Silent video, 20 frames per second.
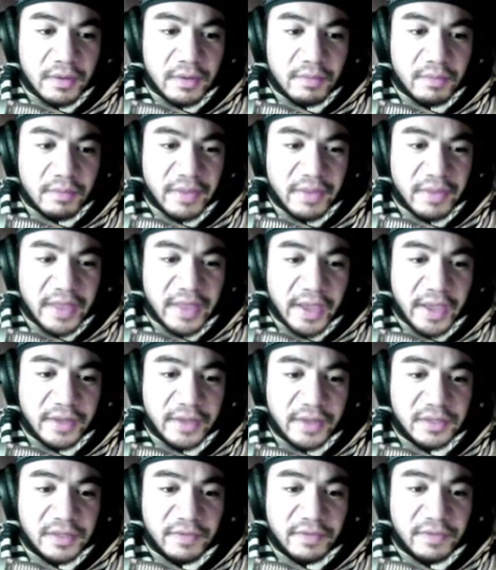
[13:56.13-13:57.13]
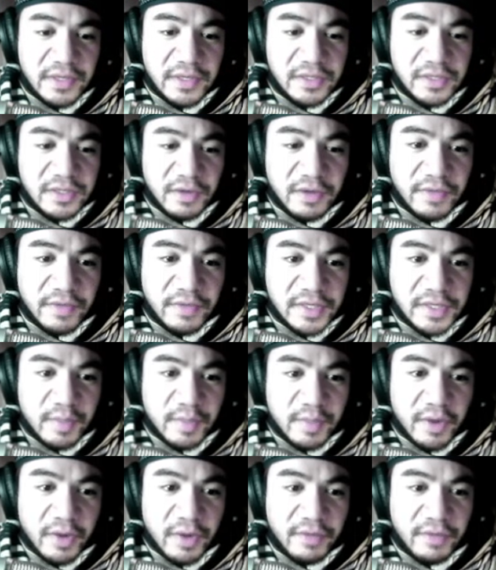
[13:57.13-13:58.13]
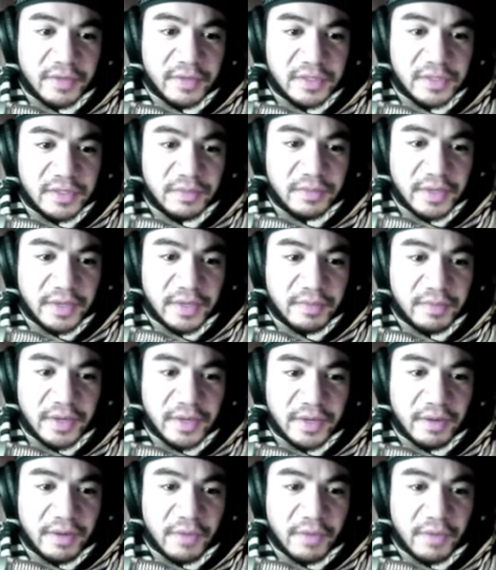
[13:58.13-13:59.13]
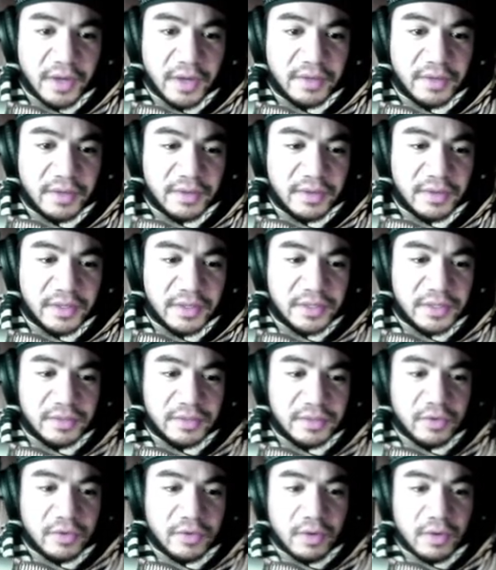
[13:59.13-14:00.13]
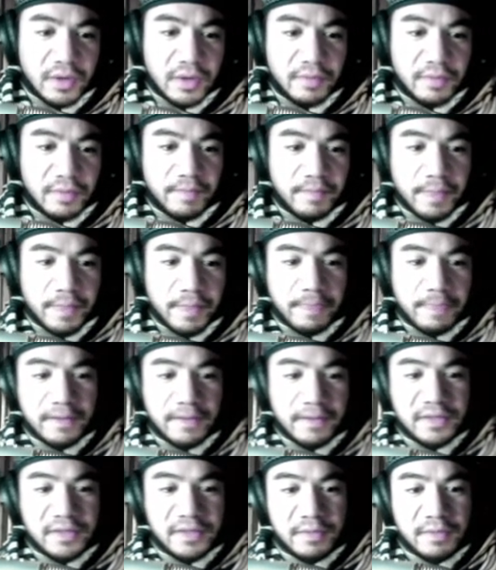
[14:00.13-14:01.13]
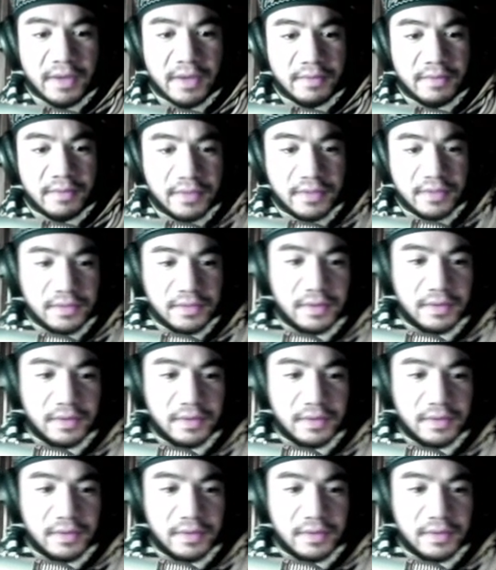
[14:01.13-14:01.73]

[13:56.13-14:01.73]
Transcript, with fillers: by the hands of his servants, the prophets. So we, we didn't walk in his Torah, in his commandments.